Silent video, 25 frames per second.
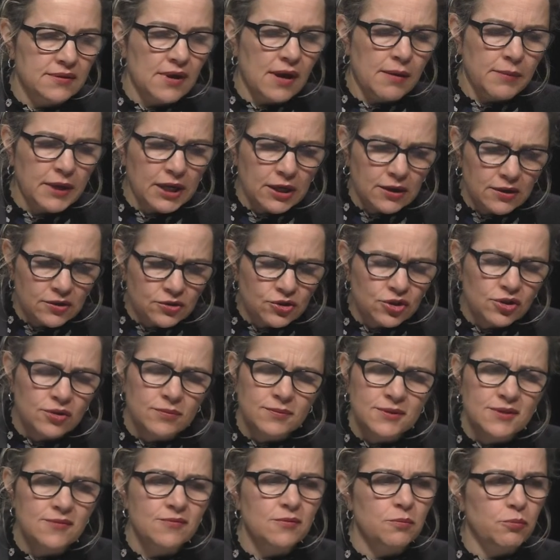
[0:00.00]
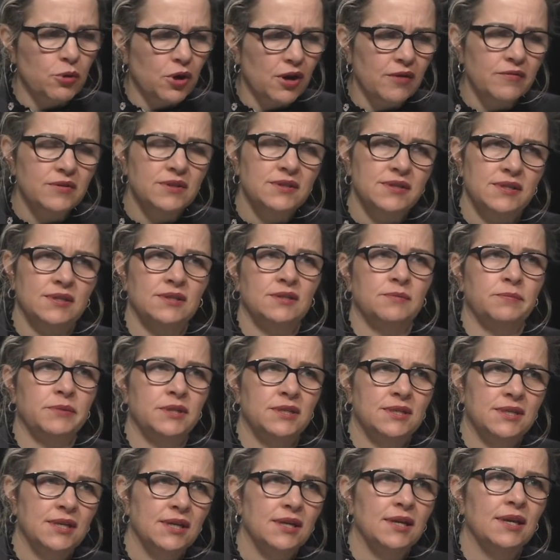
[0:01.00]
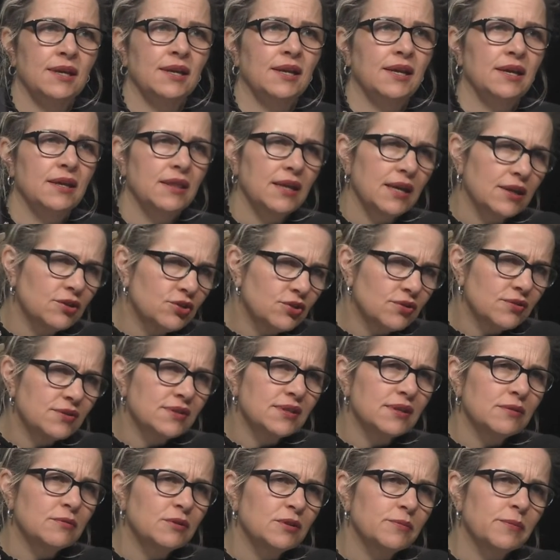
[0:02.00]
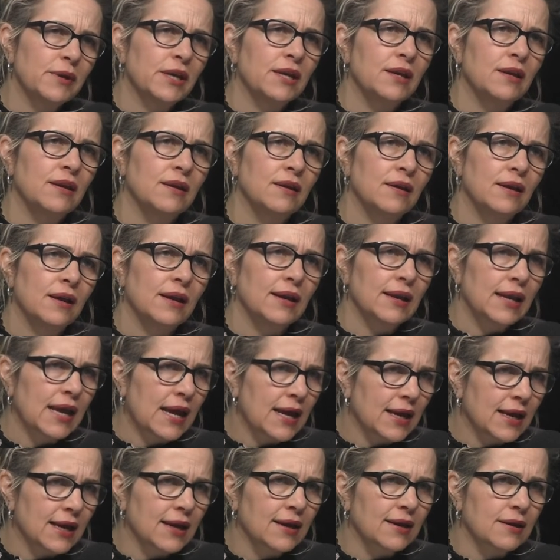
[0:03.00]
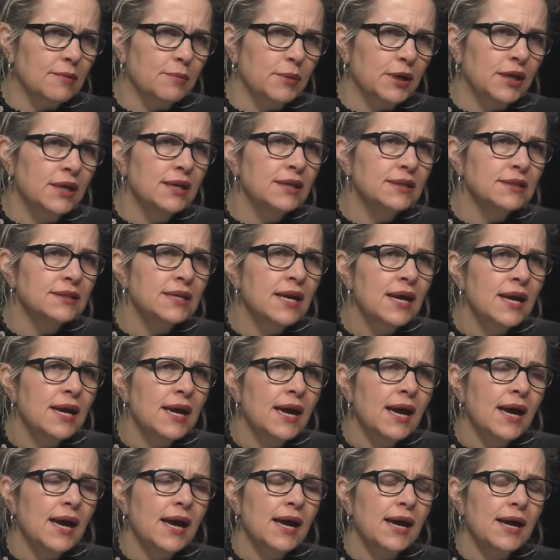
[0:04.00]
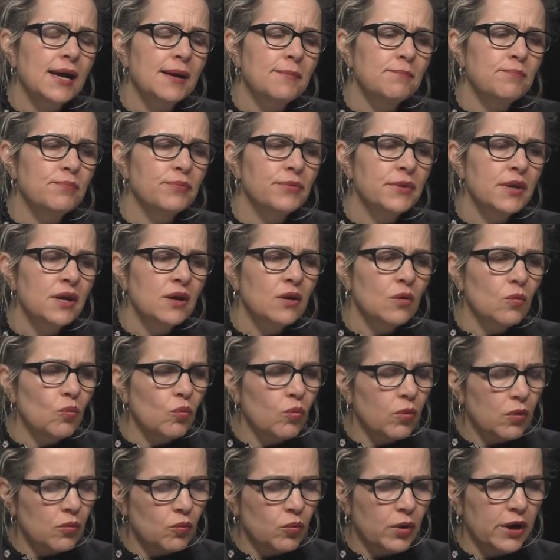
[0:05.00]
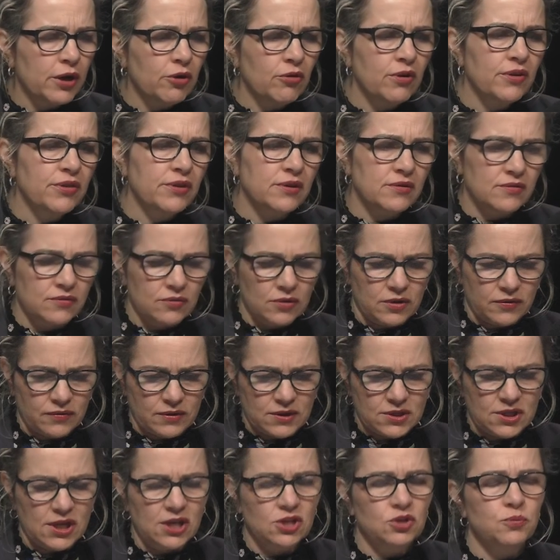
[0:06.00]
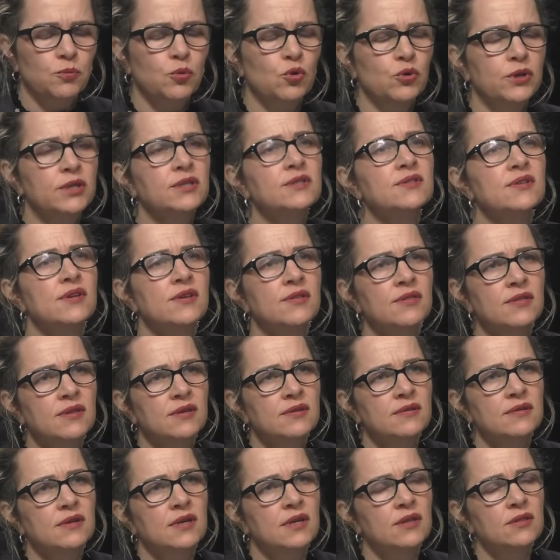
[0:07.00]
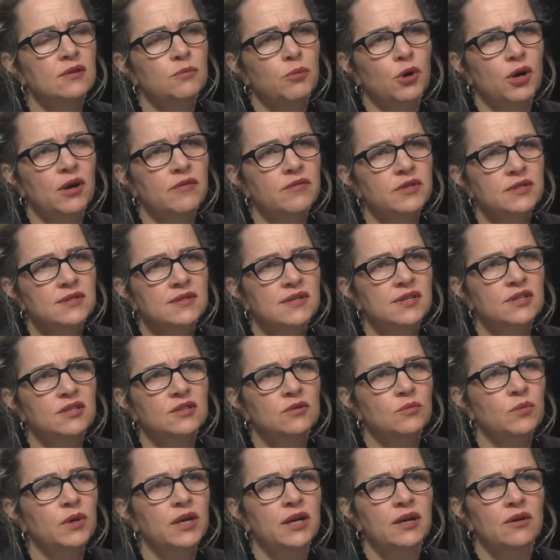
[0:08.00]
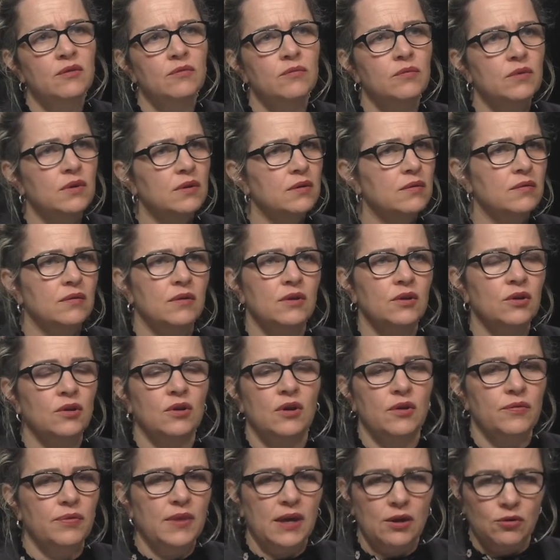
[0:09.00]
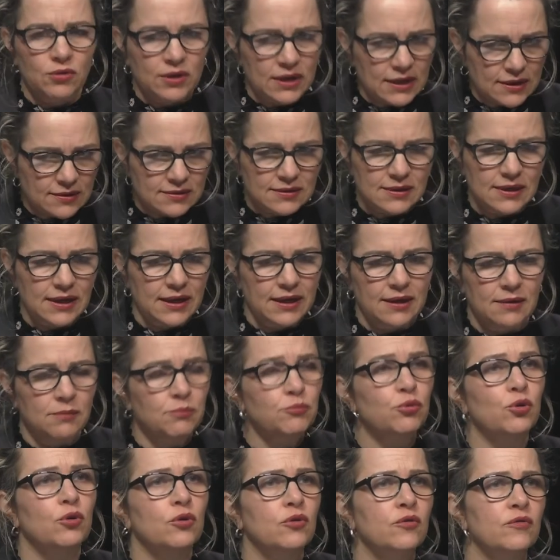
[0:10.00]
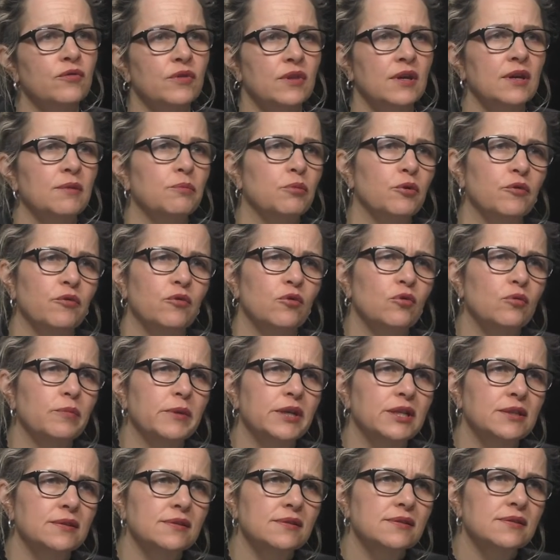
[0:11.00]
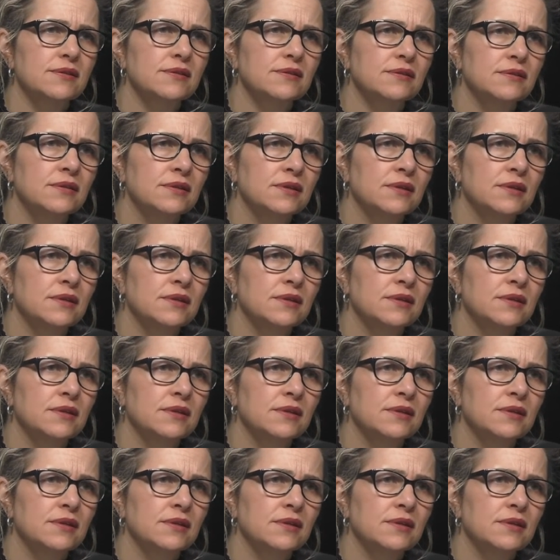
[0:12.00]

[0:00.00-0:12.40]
I mean, in terms of the private sector particularly, they do seem to be lagging a bit. Where are the sort of the touch points in the private sector where, you know, they could easily improve their performance?